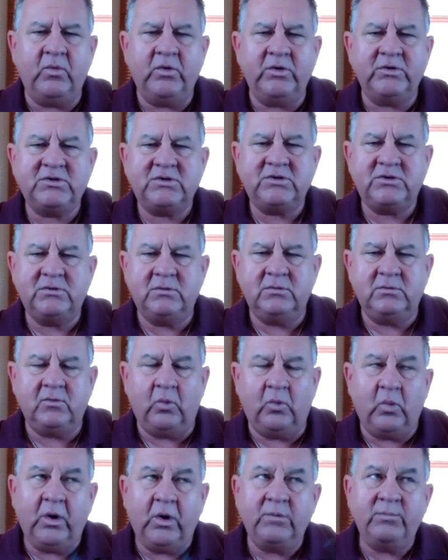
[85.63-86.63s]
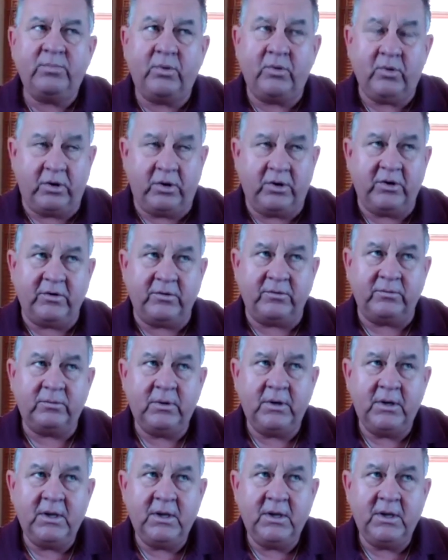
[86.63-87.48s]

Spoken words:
which 1.0,